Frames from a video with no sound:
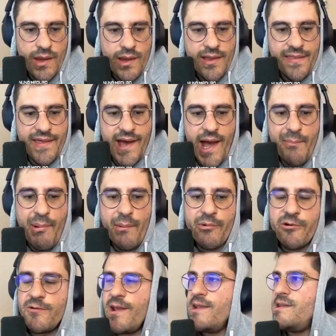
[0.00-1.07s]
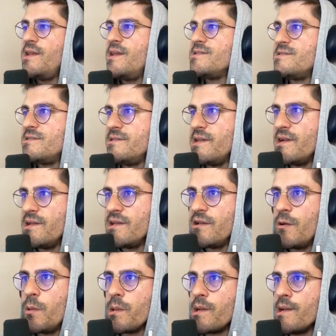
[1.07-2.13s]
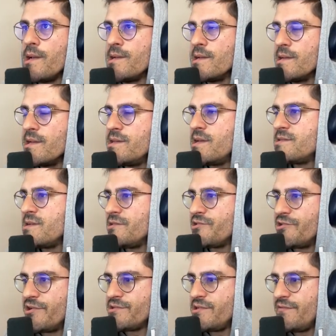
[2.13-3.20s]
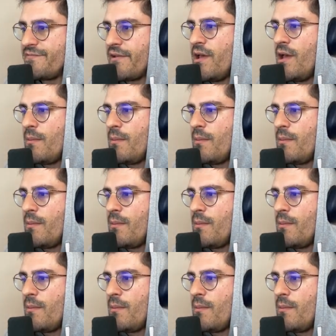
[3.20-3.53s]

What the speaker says: The app I'm creating is literally Google Analytics alternative.